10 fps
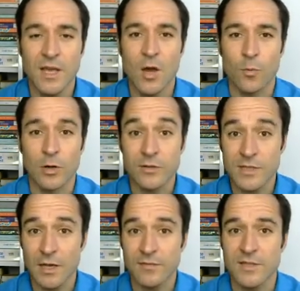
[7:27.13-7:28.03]
we'll also
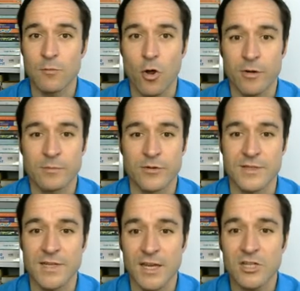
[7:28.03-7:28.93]
have some oral
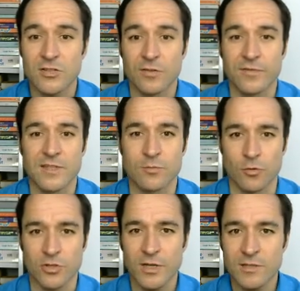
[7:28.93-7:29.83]
presentations of these
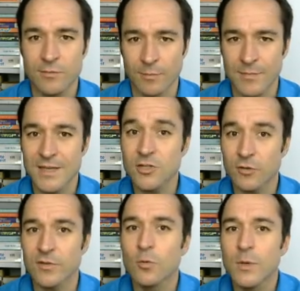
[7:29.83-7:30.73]
projects where each of
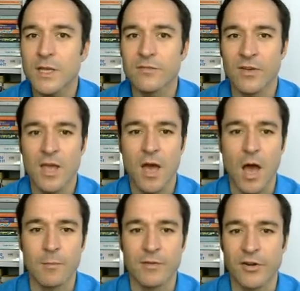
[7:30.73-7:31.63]
you will give
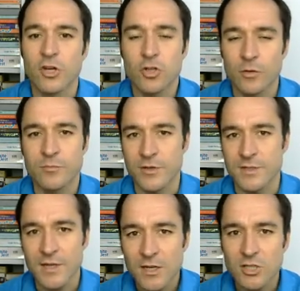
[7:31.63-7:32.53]
um, a very short
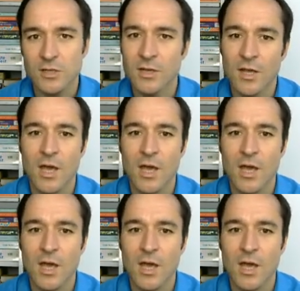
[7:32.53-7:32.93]
presentation,